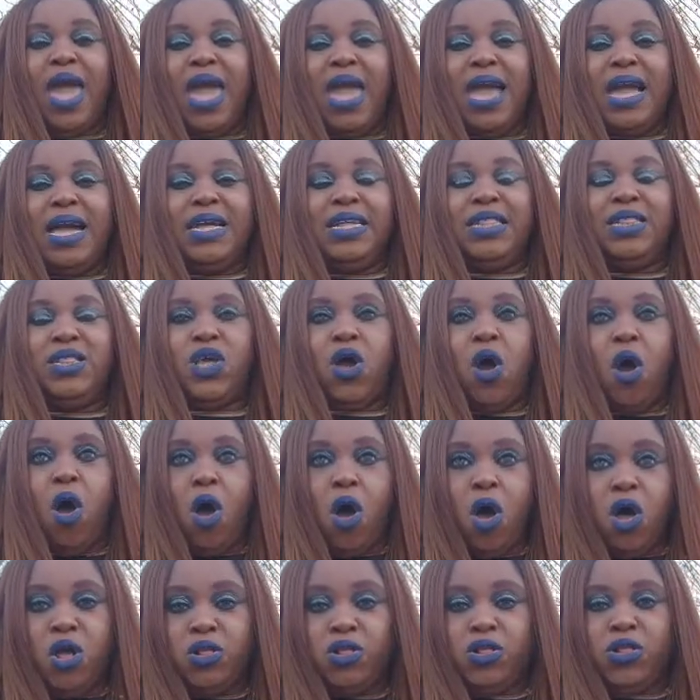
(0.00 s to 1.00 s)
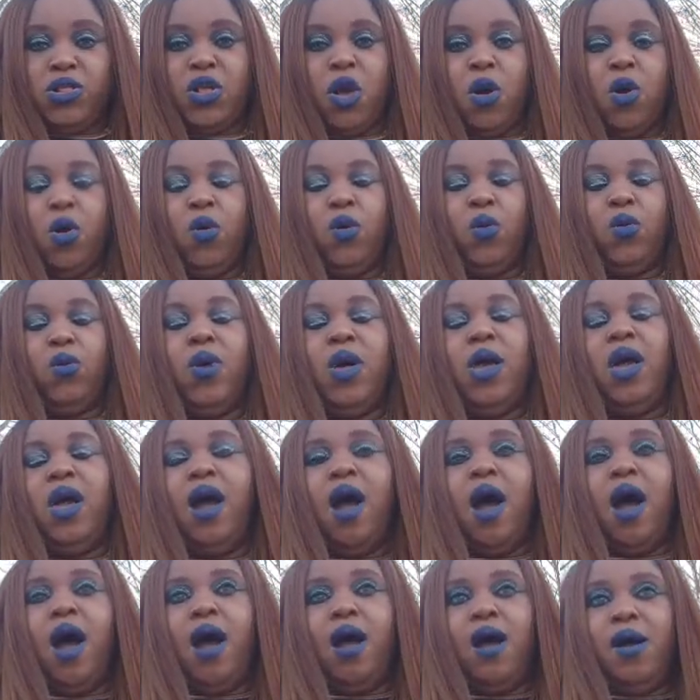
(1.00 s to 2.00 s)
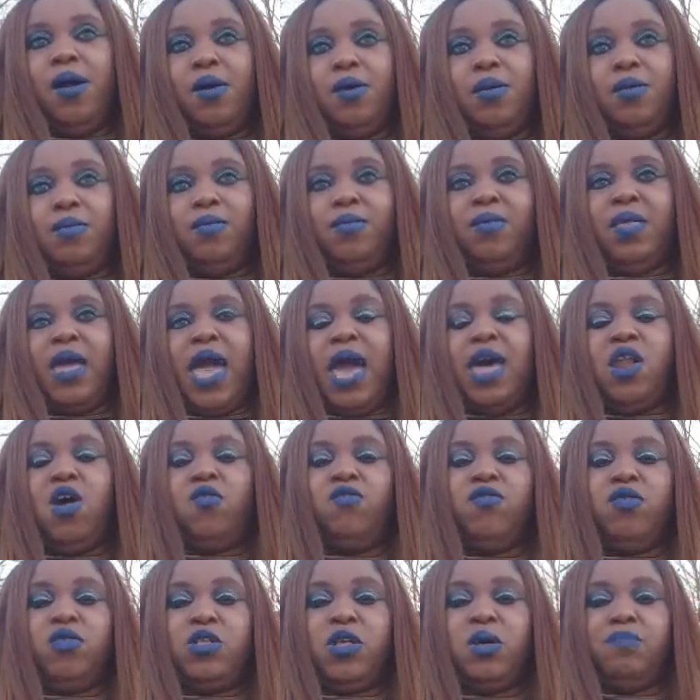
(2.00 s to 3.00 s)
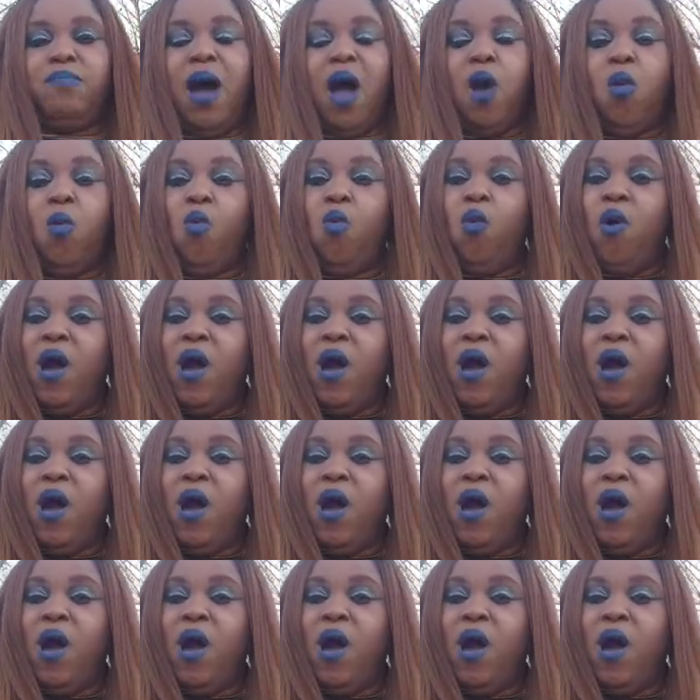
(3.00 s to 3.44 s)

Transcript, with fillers: And also, um, head over to my